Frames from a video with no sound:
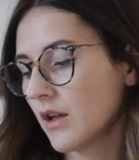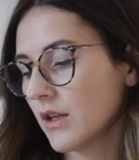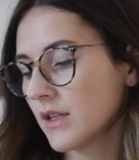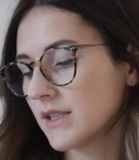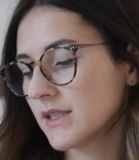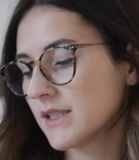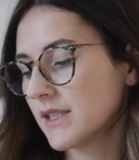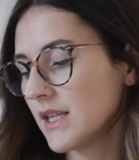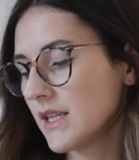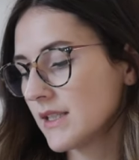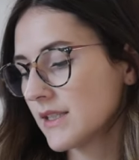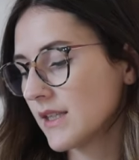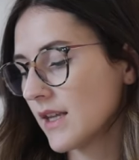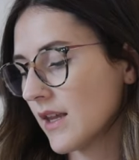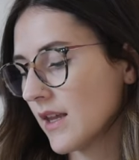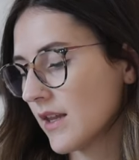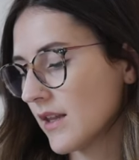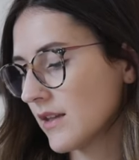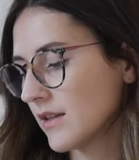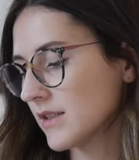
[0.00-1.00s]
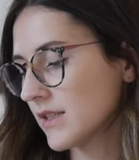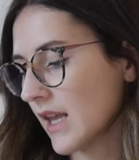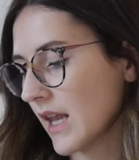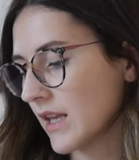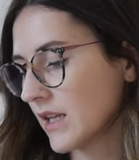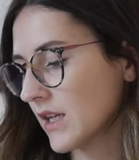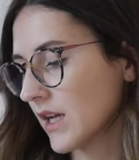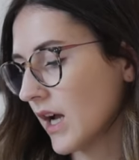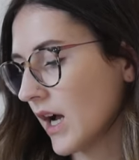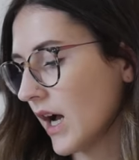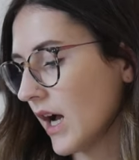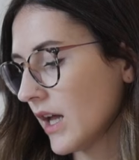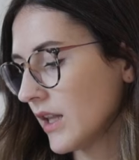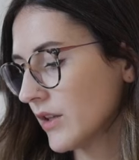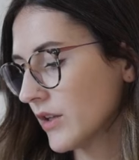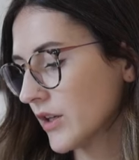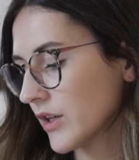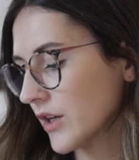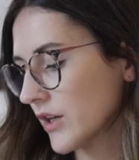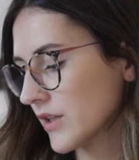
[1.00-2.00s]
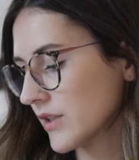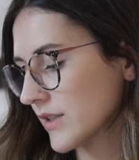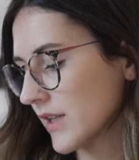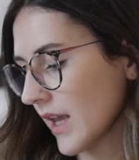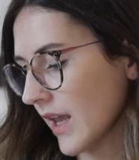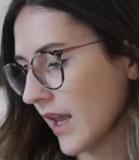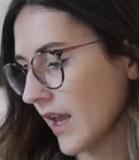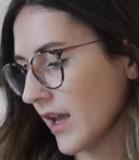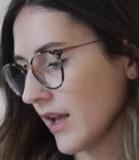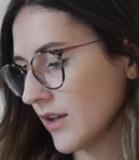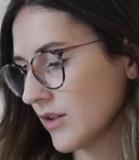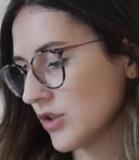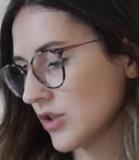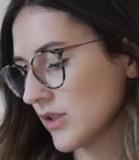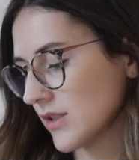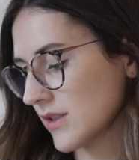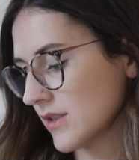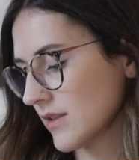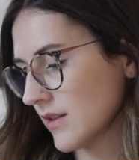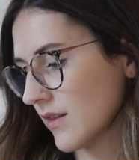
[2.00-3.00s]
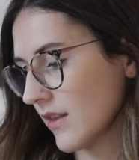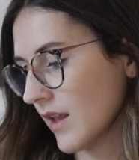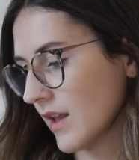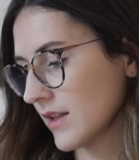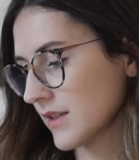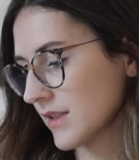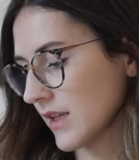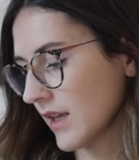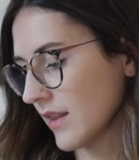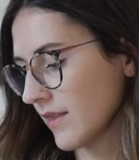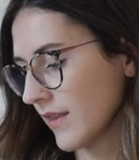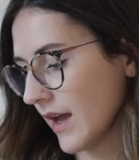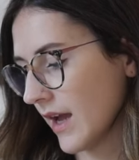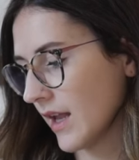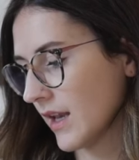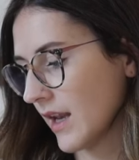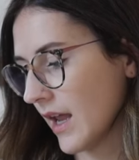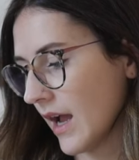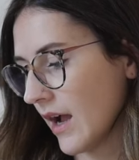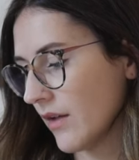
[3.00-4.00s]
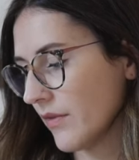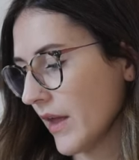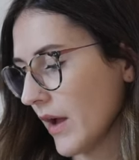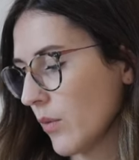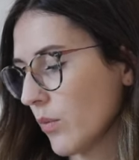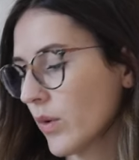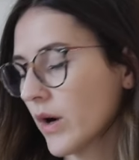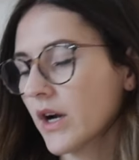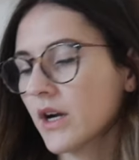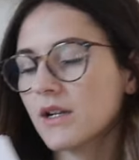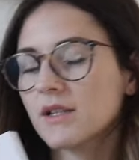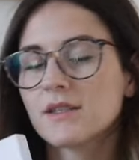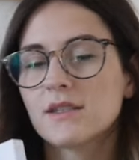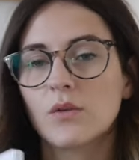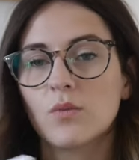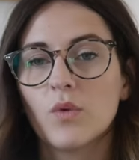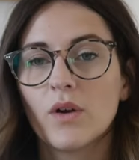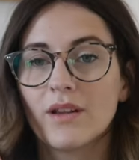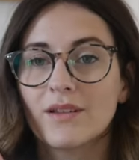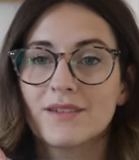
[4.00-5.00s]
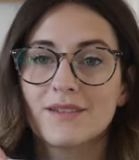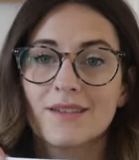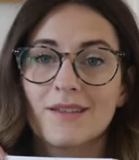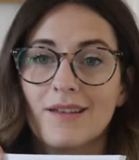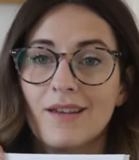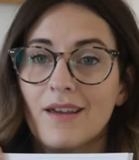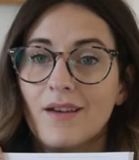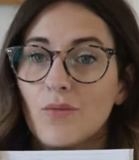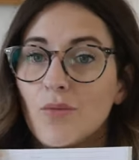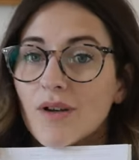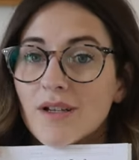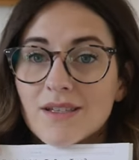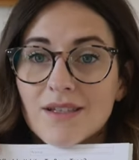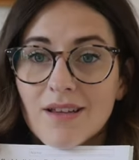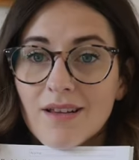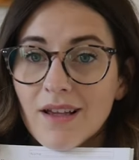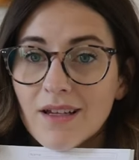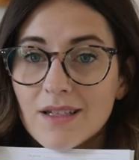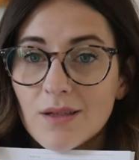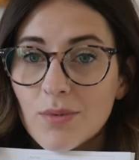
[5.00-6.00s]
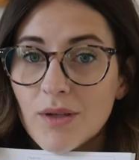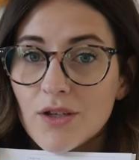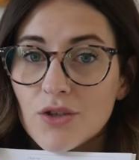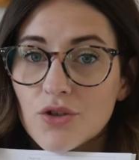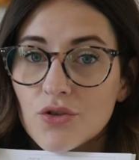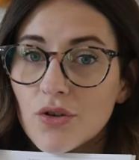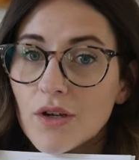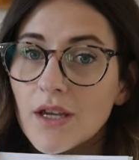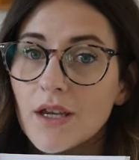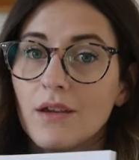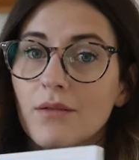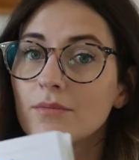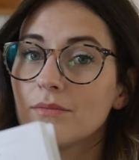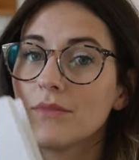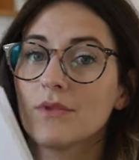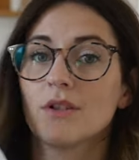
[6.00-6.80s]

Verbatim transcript: seasons and colors and just things like that, and how that works. So what's what is it like to be a tree?